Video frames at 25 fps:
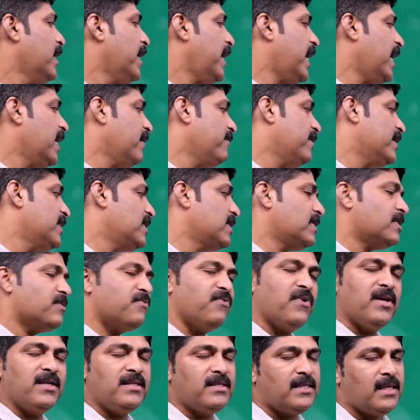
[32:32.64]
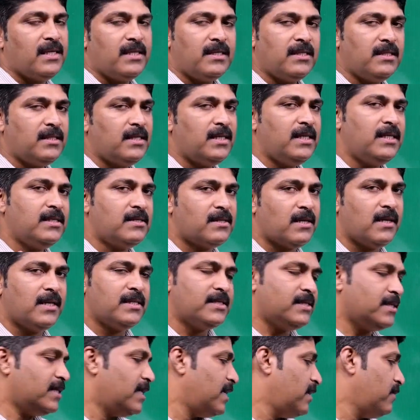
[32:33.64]
Anyway, this 133 is
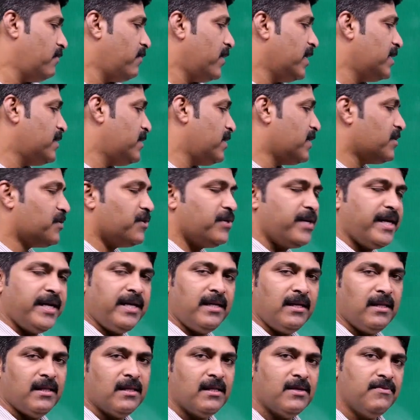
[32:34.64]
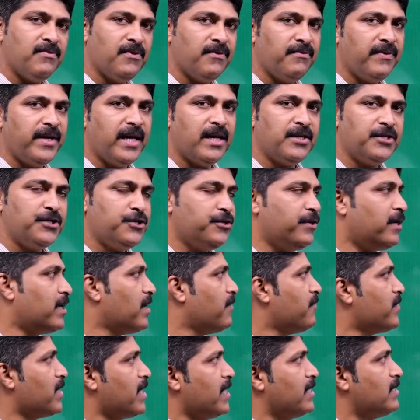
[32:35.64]
less than 169, therefore we are sure
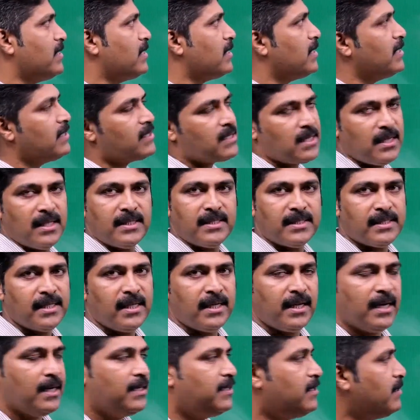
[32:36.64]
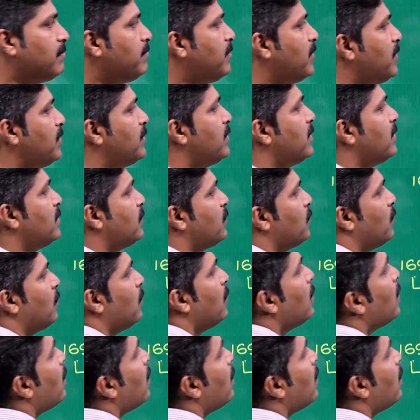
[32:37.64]
our answer is less than 100%, so